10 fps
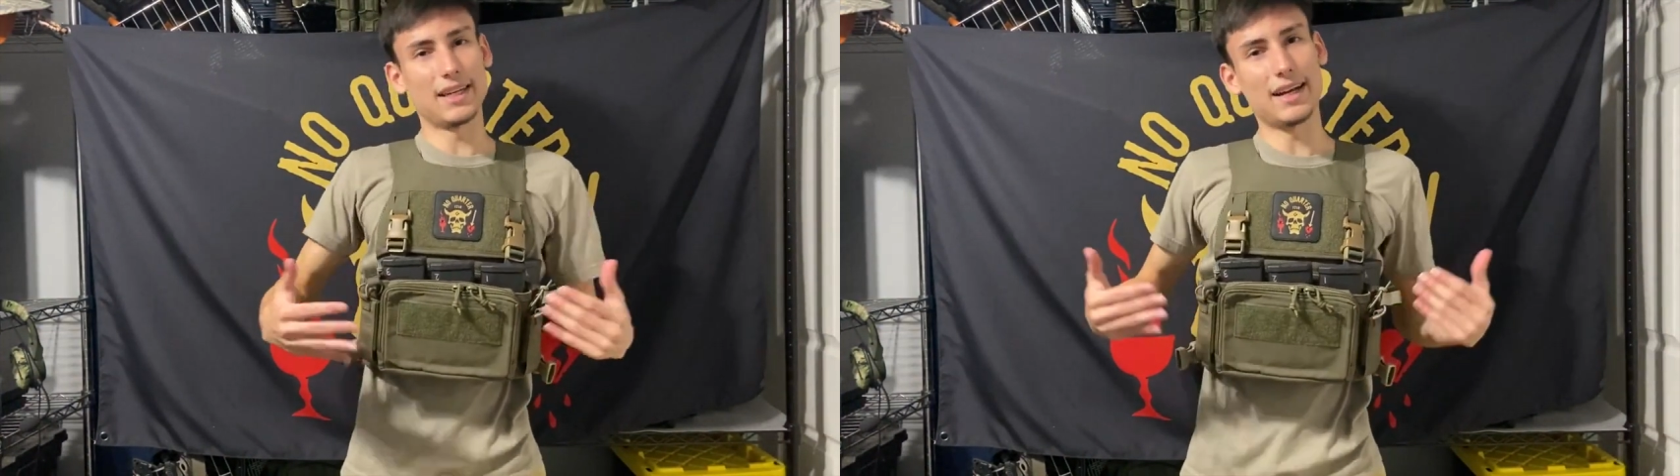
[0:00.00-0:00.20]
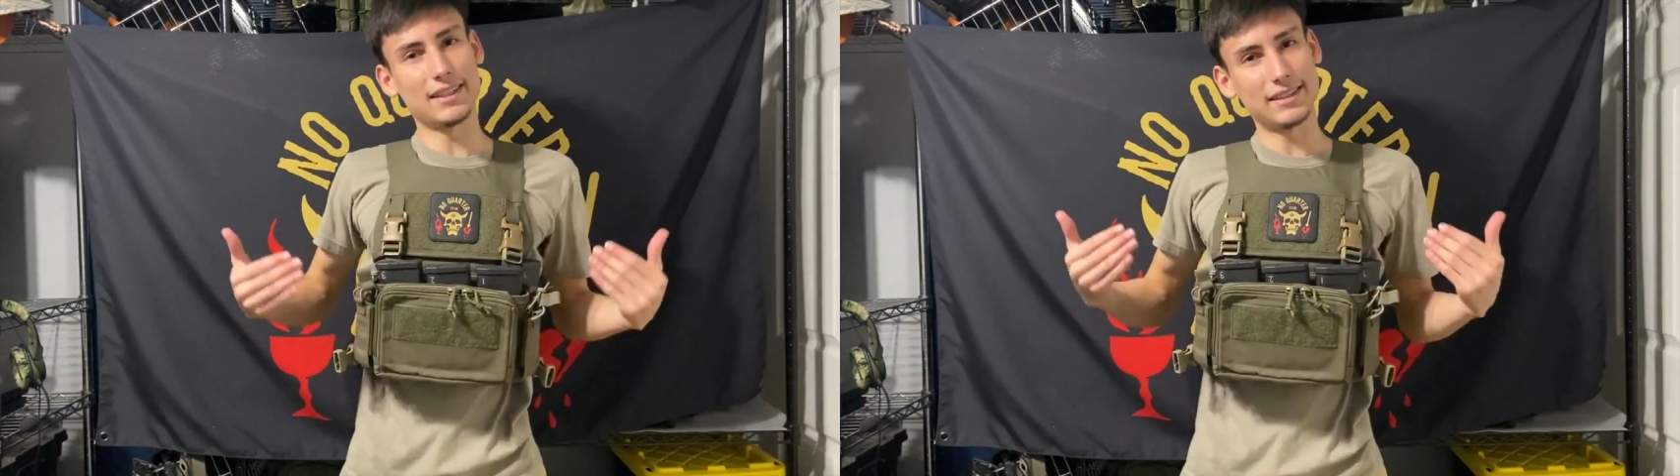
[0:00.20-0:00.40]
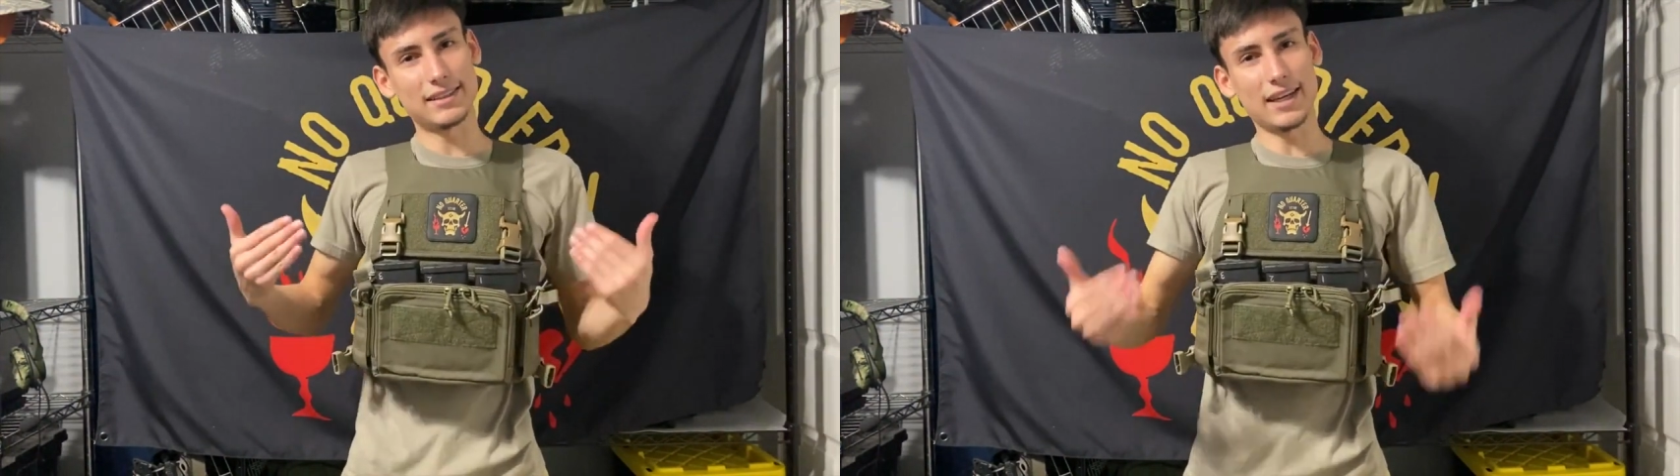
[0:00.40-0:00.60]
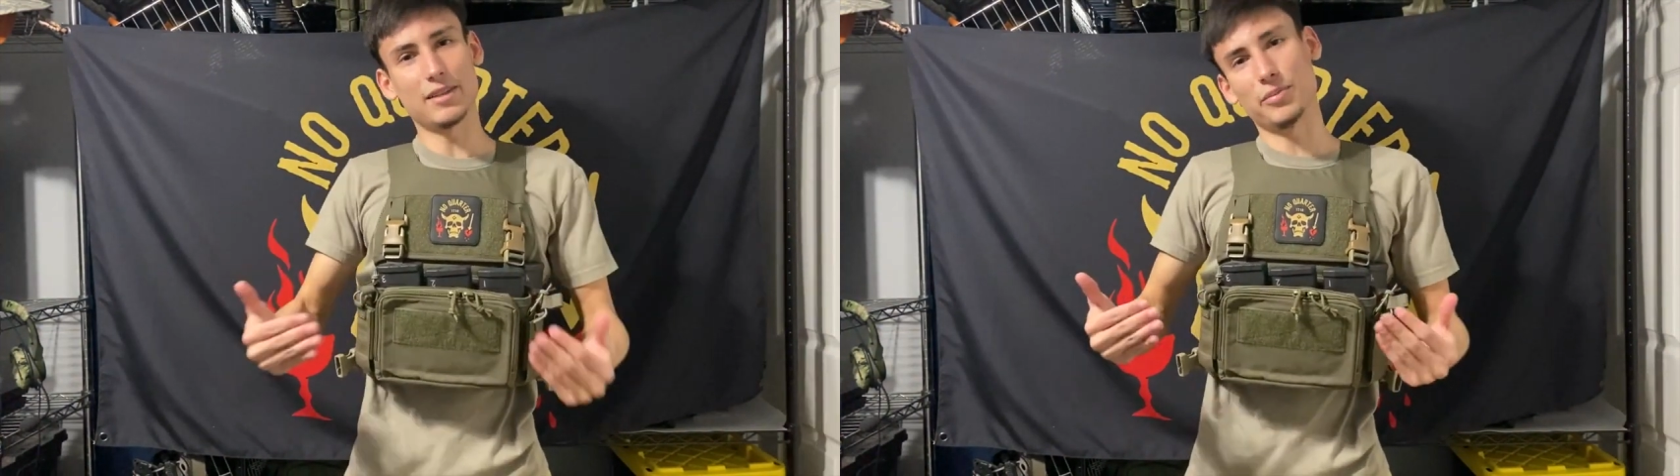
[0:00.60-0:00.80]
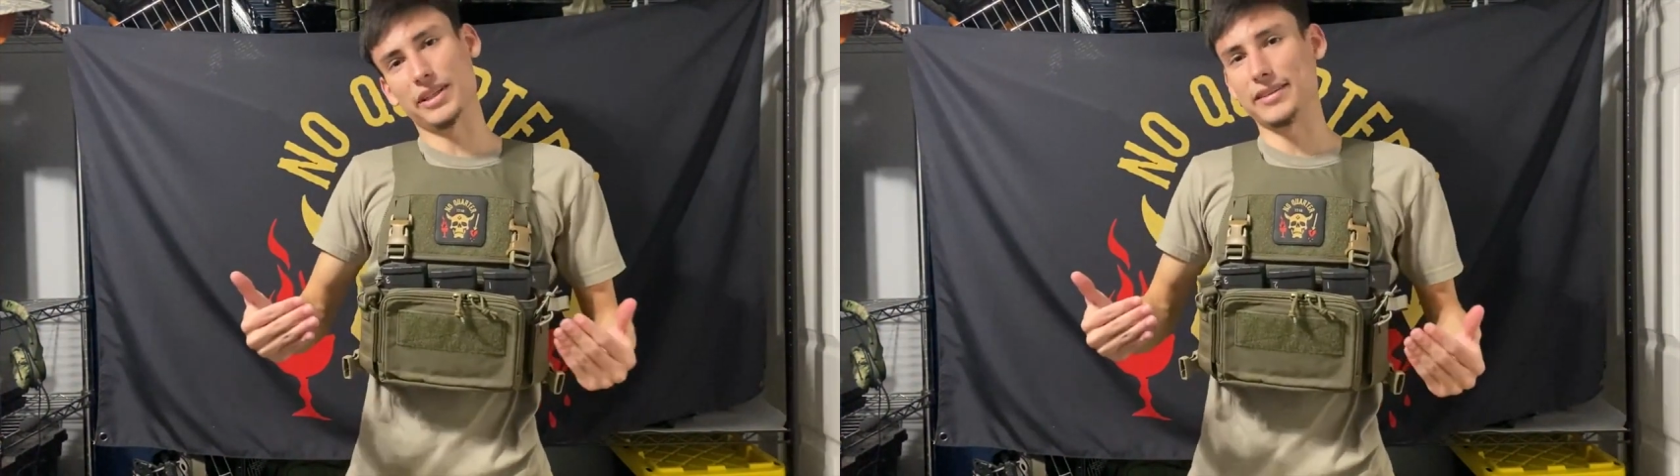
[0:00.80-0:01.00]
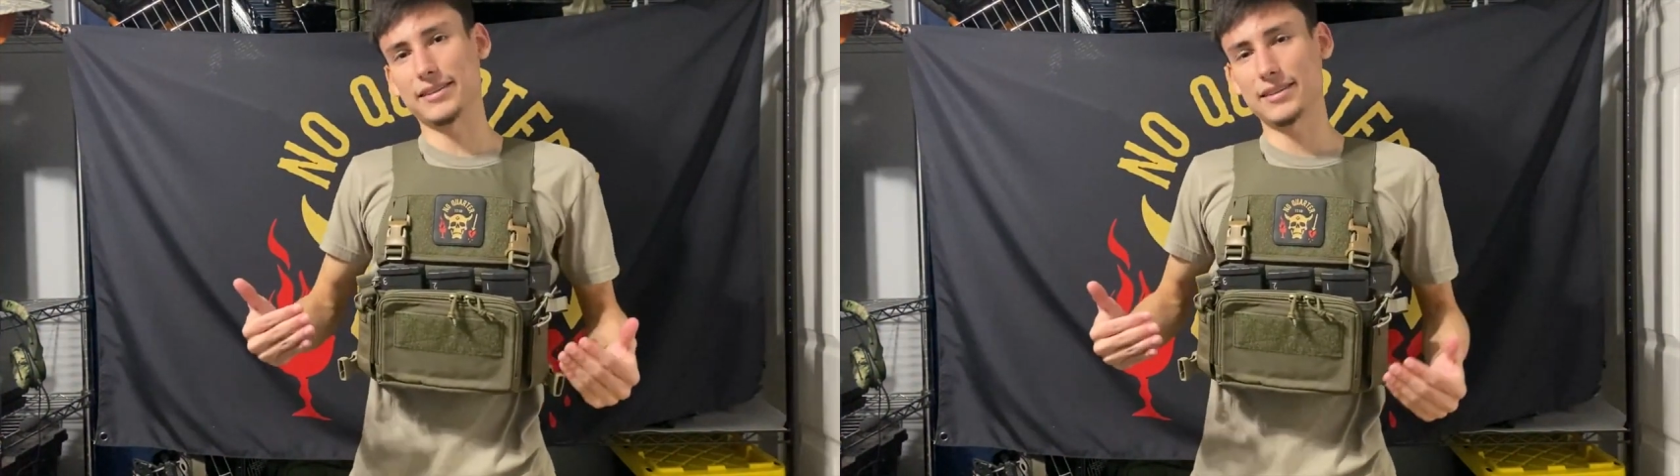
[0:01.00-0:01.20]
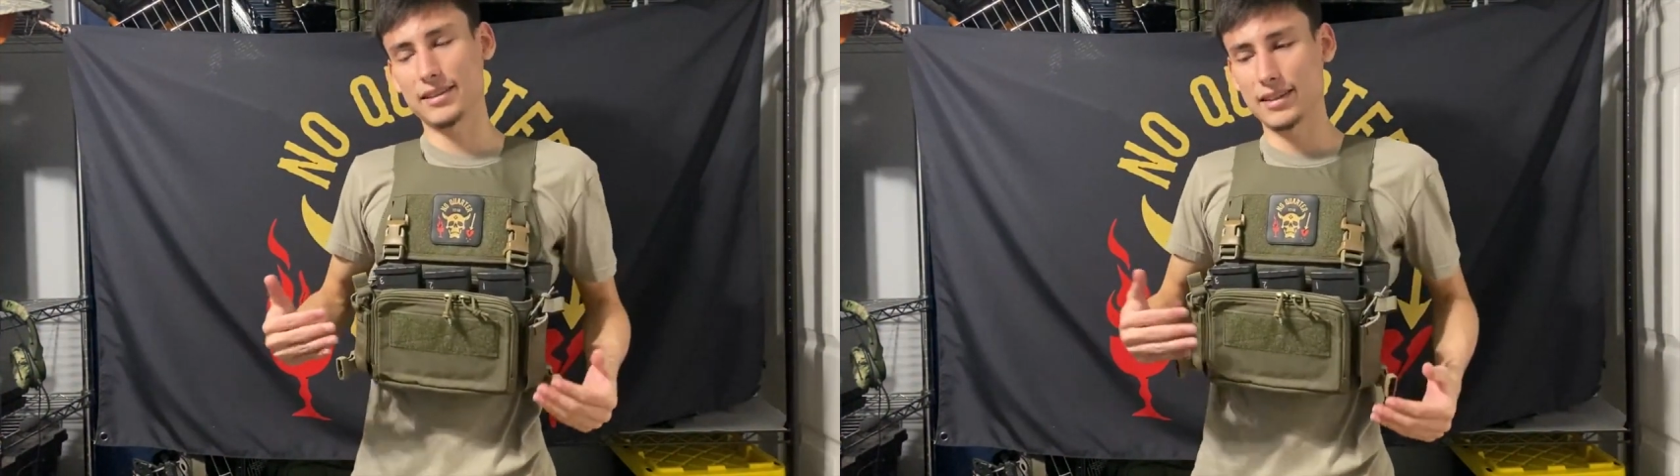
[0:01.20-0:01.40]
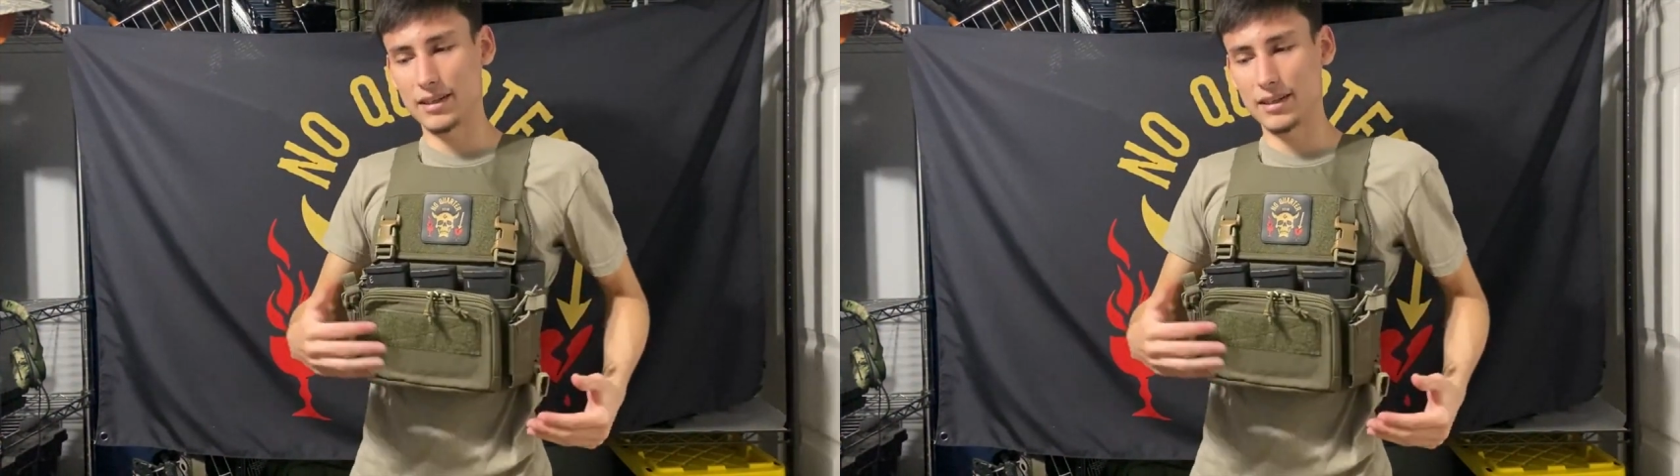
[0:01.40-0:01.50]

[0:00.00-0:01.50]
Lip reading: I need side plates.